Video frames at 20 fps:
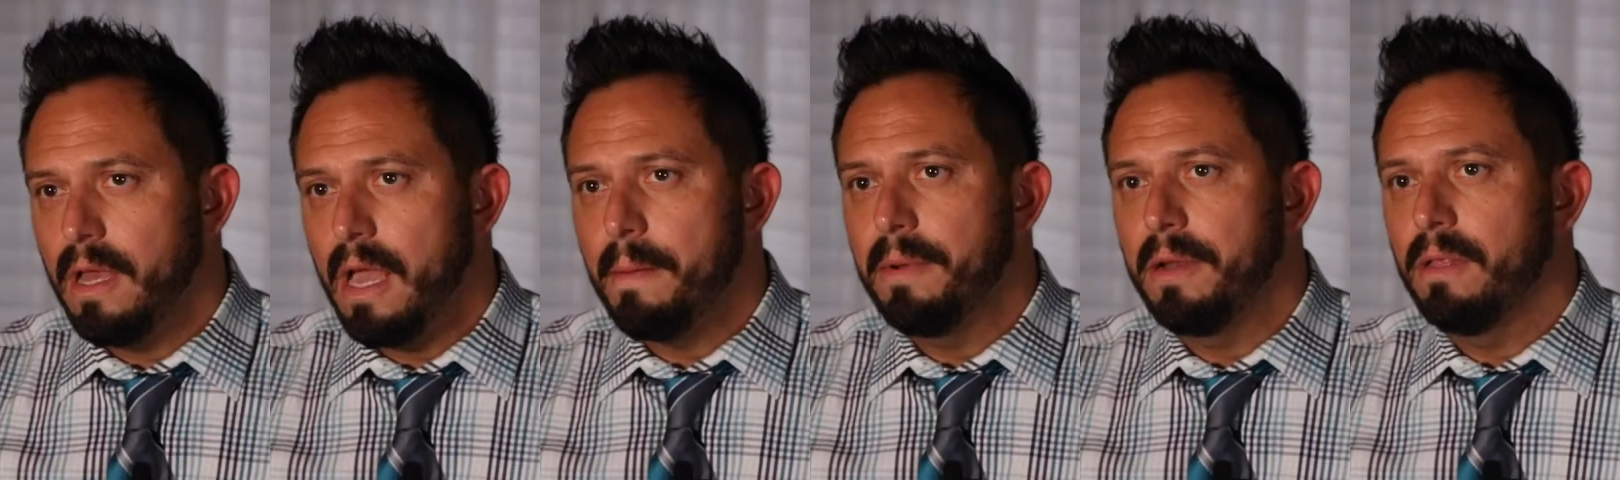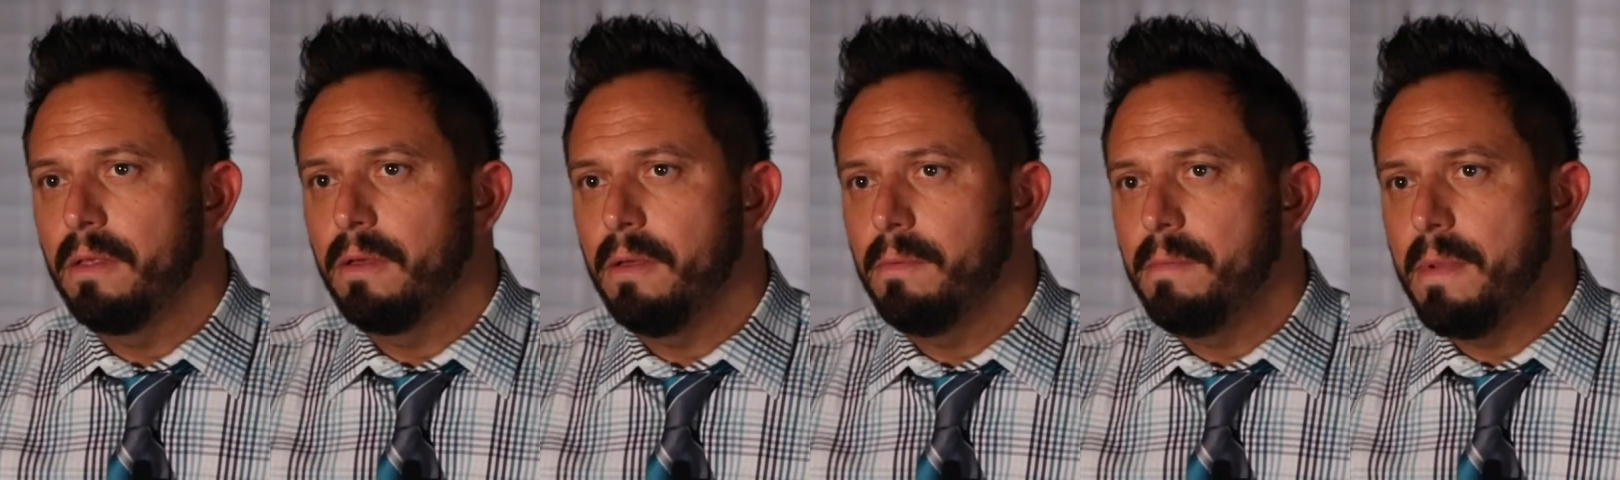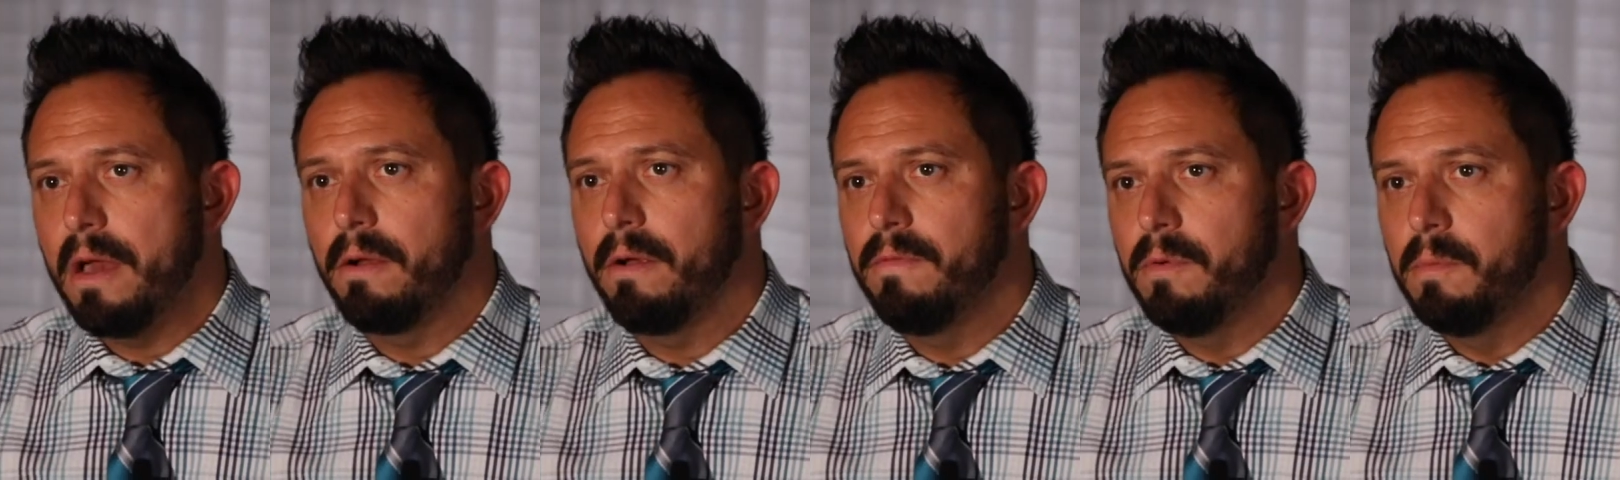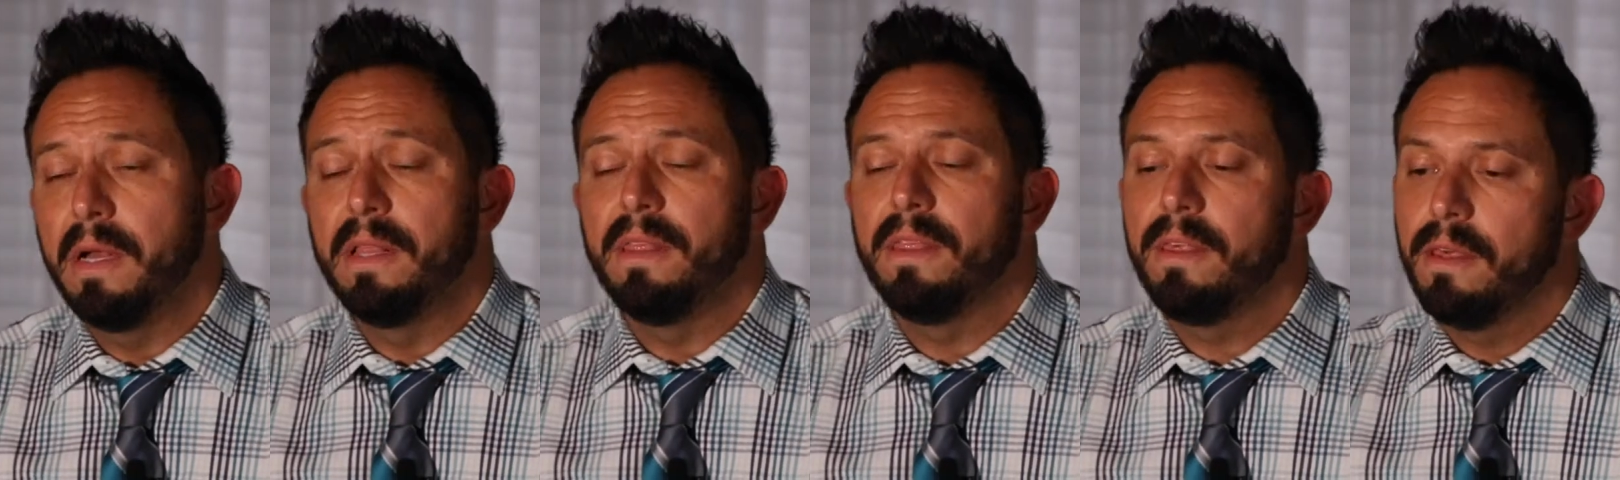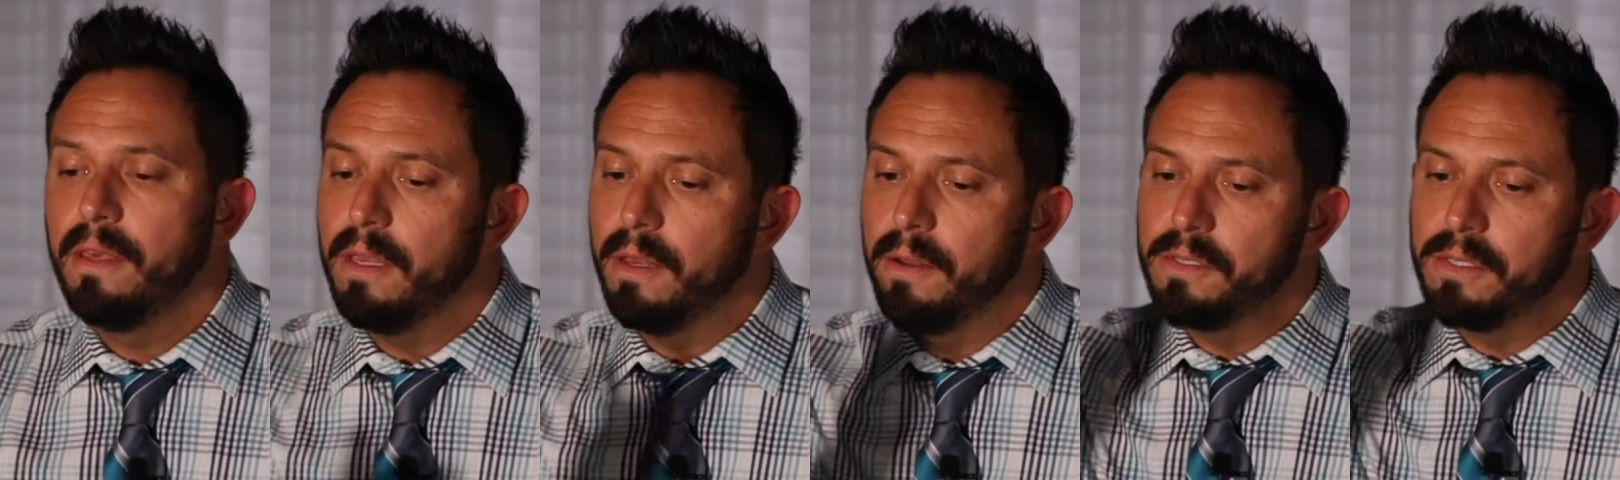It happened in a matter of a month.
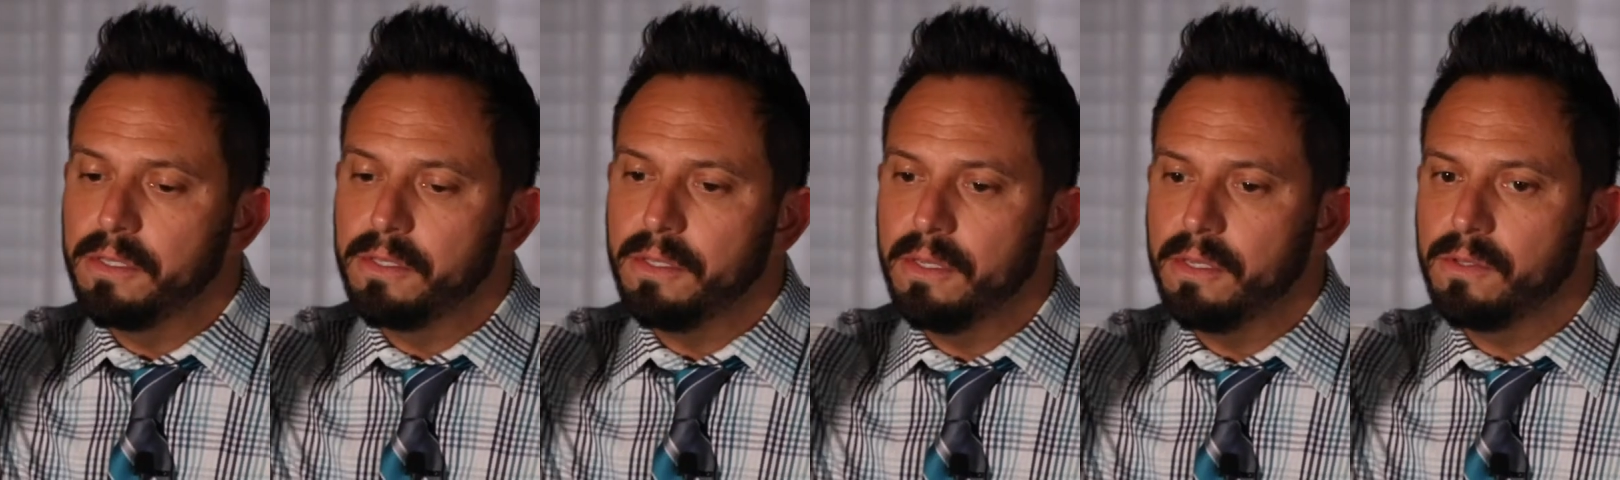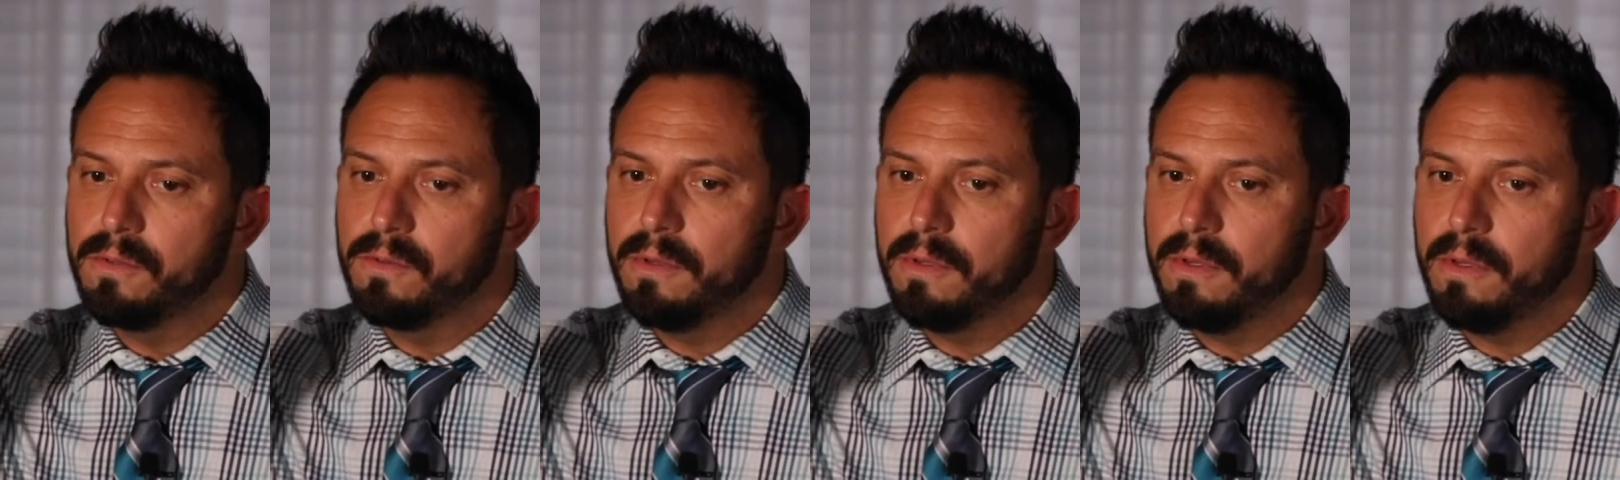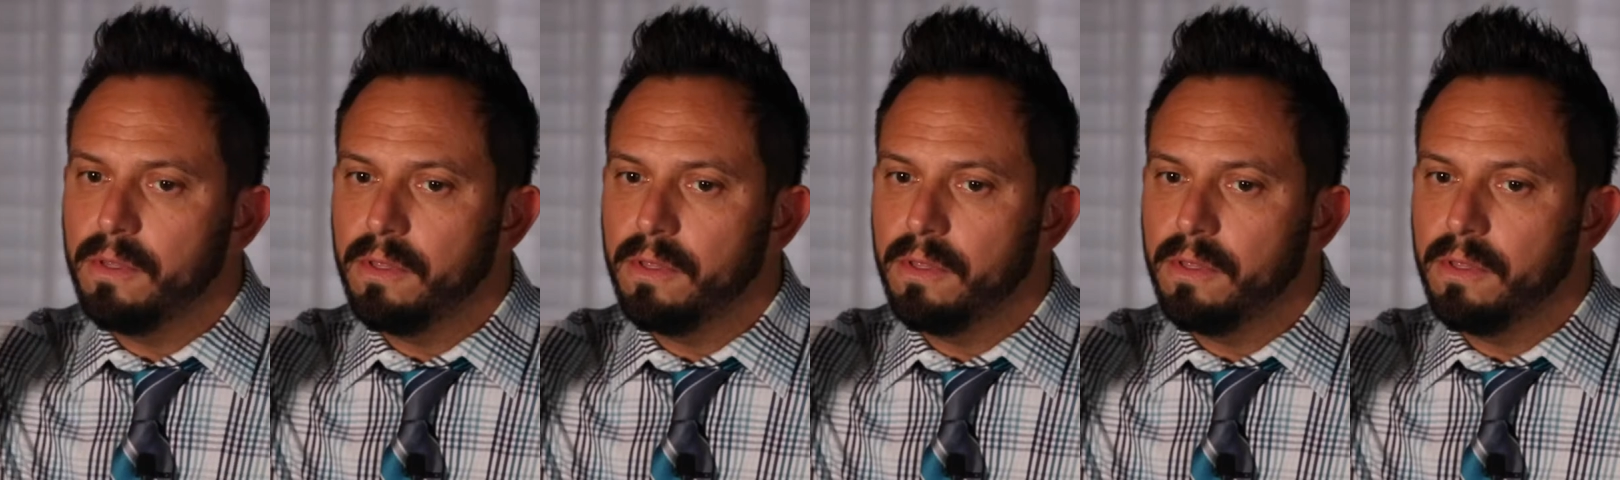You know, it's this, this,